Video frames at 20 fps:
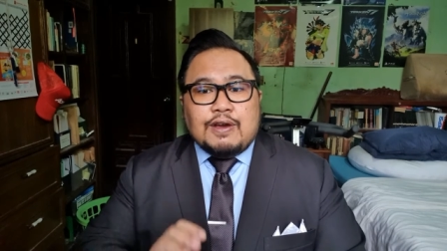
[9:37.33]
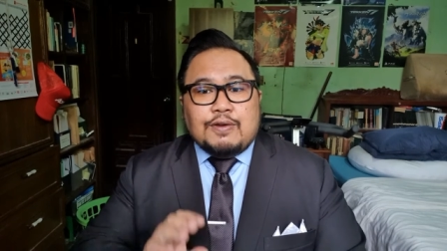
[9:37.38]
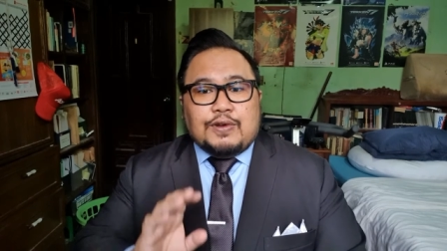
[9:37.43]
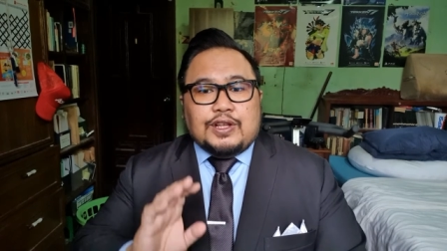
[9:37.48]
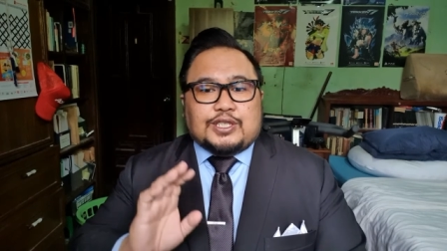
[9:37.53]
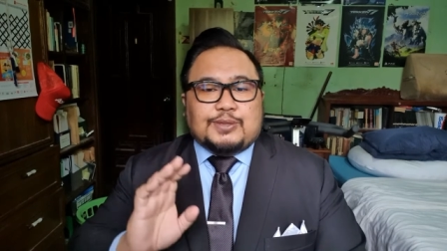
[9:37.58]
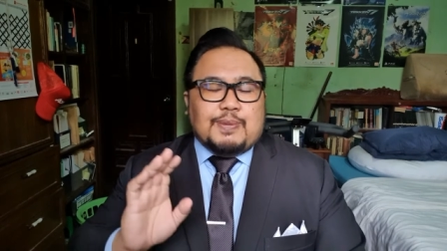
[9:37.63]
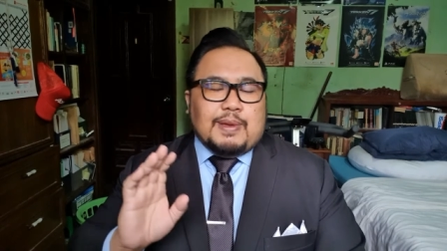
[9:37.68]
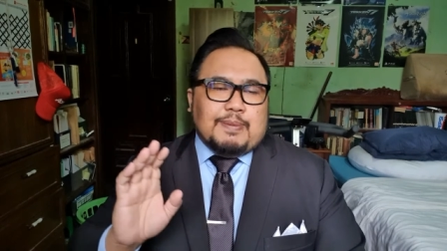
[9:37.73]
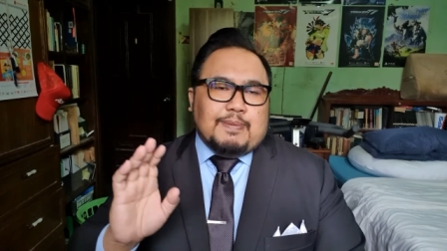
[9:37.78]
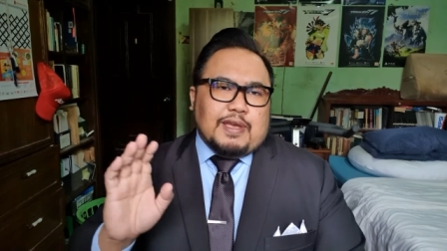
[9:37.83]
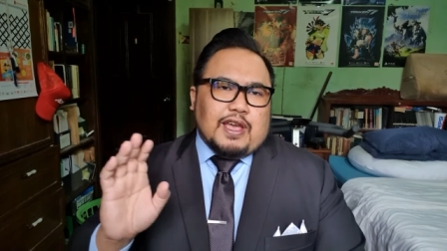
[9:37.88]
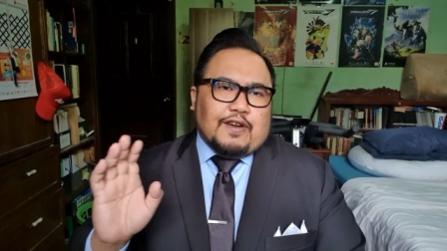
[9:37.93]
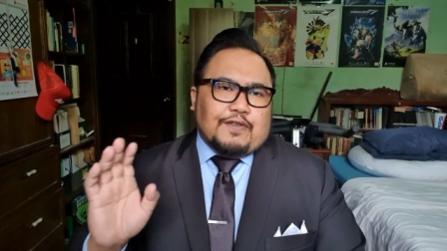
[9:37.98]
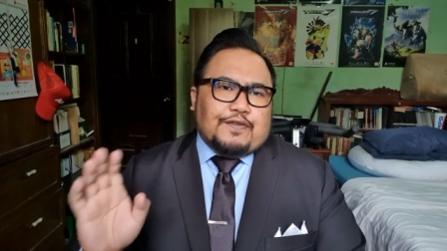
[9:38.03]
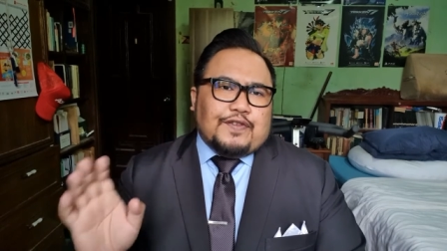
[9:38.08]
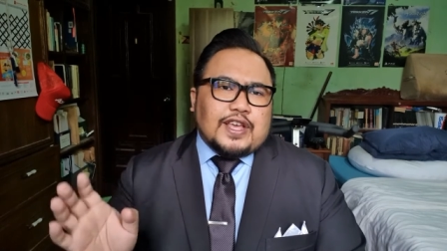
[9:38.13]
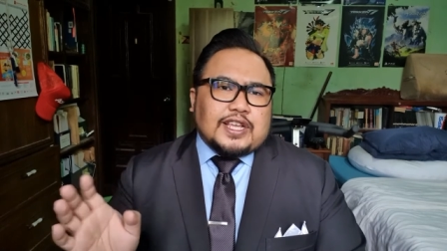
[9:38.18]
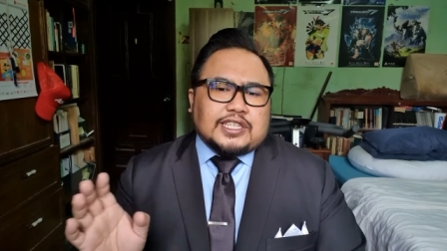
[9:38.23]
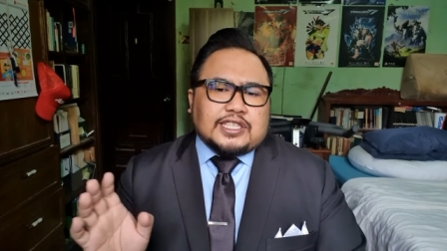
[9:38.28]
which may be a
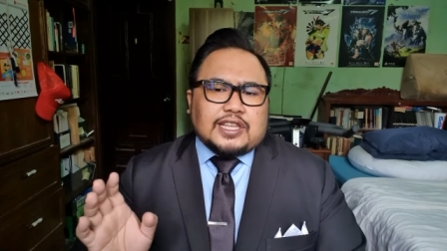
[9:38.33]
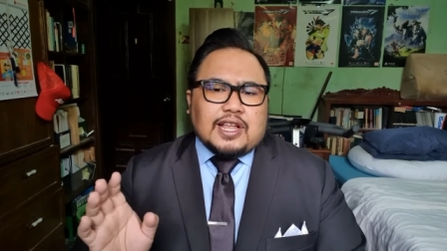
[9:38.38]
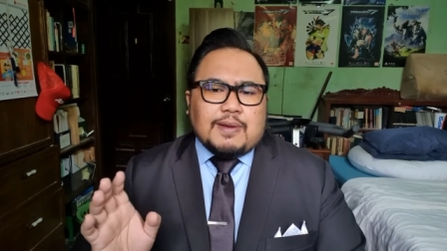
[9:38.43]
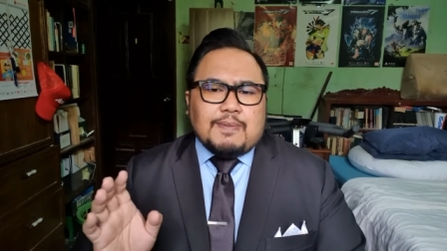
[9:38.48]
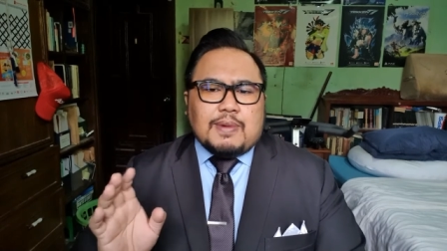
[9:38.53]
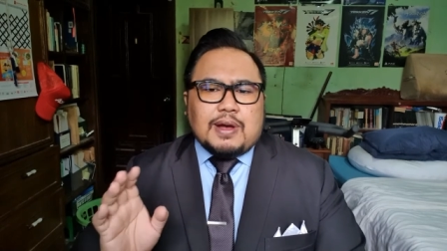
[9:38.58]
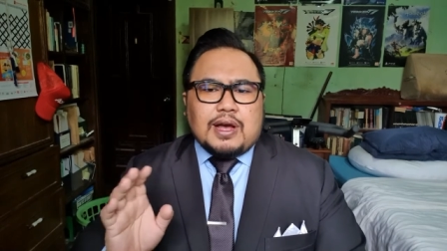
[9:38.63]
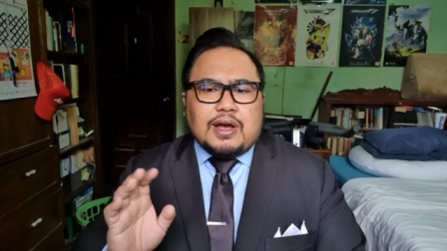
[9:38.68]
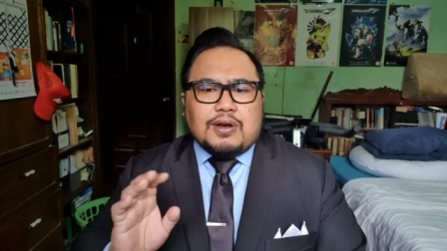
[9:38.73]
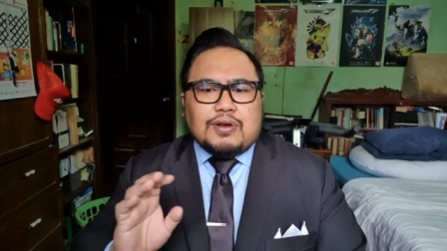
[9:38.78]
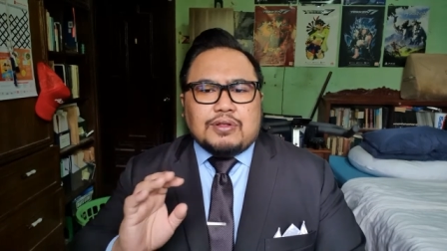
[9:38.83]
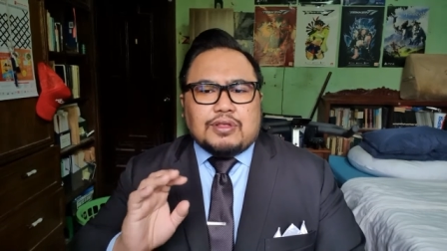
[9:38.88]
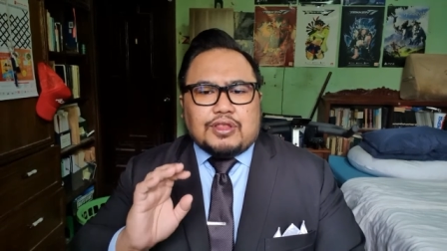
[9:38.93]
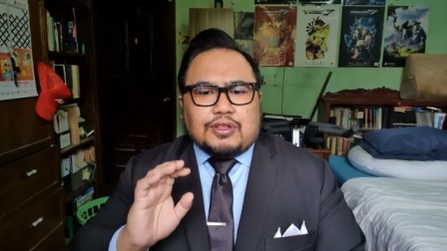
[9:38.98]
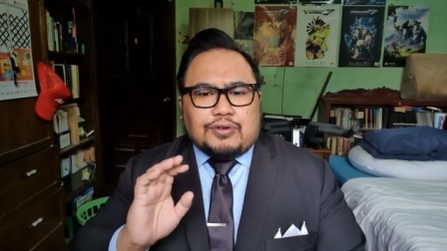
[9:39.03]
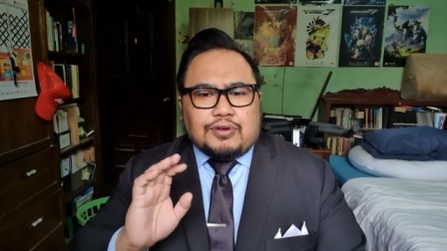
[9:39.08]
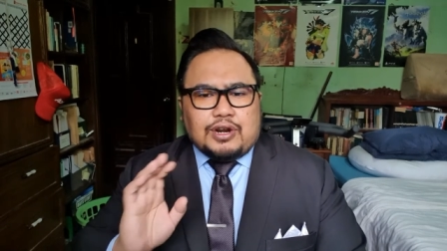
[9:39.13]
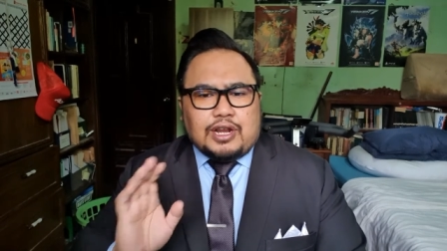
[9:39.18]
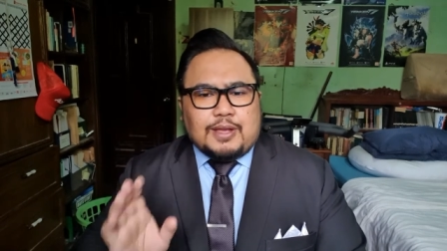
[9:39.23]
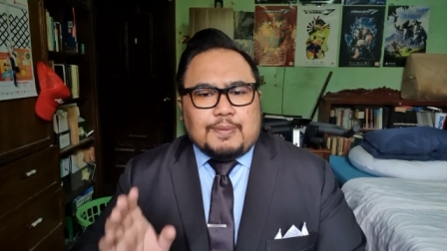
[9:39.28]
fixed amount
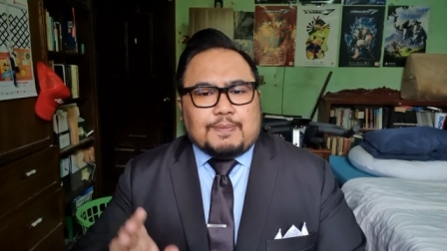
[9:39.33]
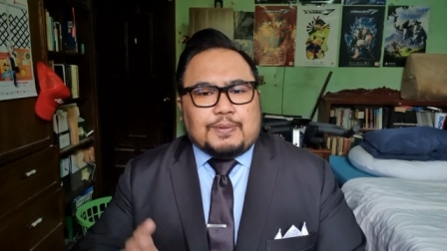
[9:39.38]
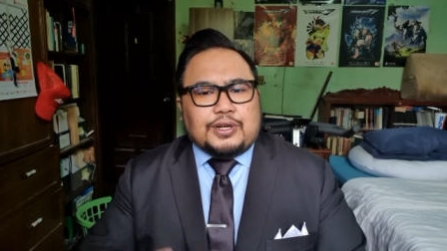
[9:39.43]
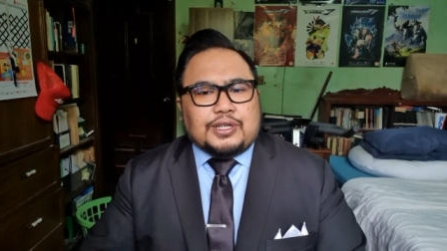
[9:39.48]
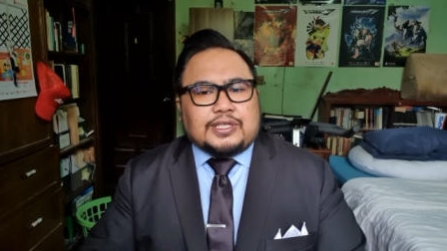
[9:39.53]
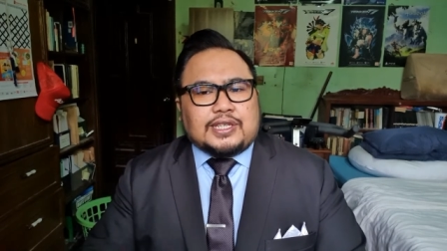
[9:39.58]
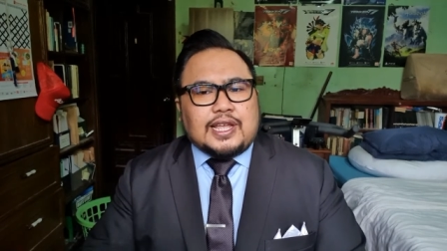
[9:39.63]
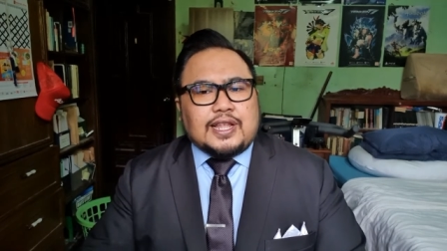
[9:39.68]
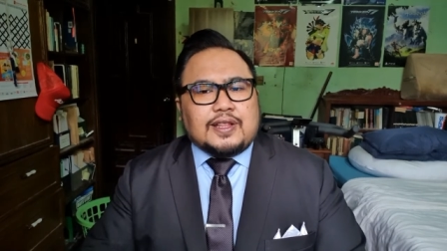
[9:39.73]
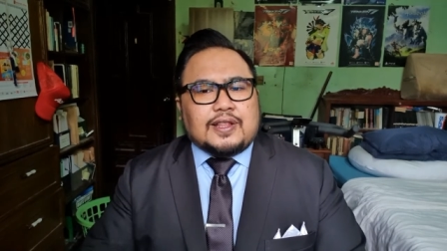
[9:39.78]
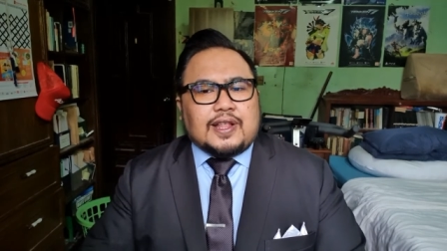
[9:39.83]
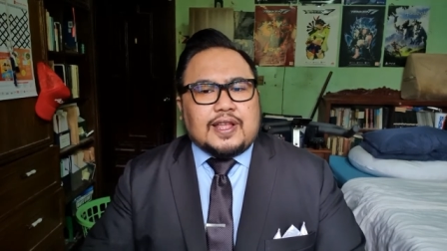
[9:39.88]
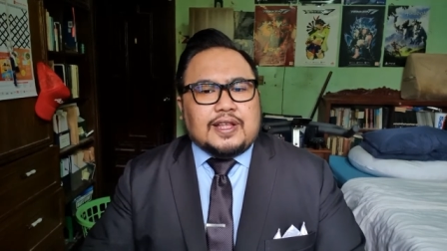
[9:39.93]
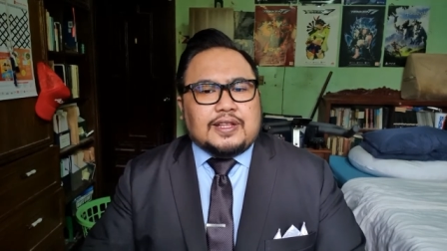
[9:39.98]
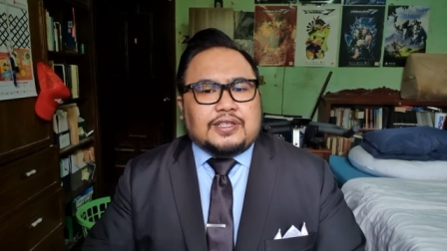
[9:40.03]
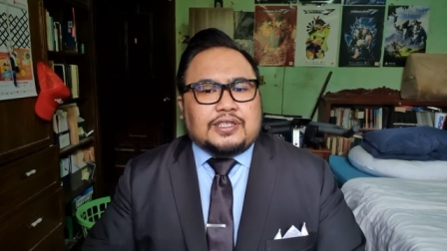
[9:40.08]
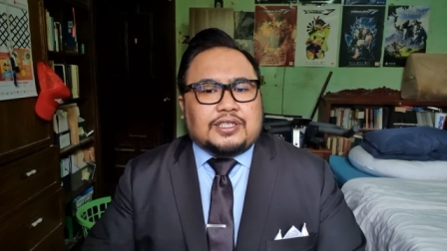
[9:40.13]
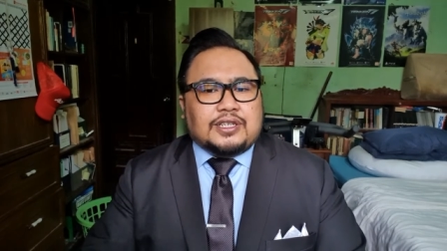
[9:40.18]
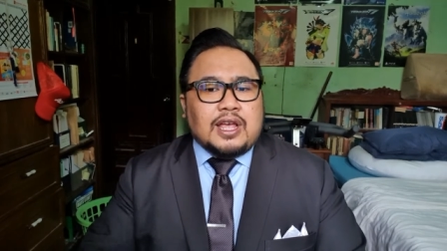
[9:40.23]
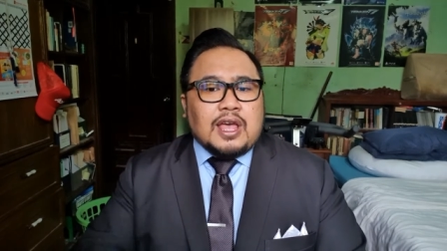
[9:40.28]
or a
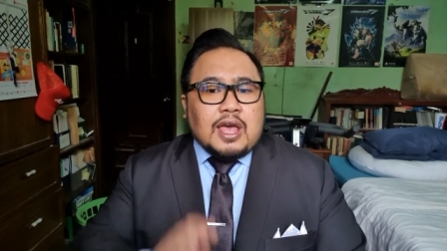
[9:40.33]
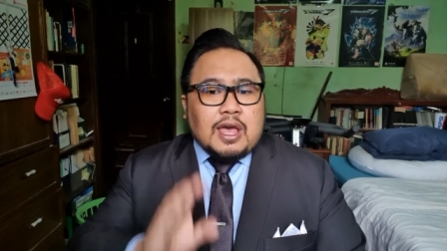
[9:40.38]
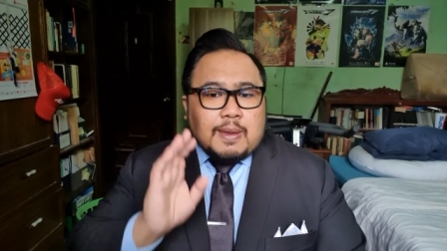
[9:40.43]
percentage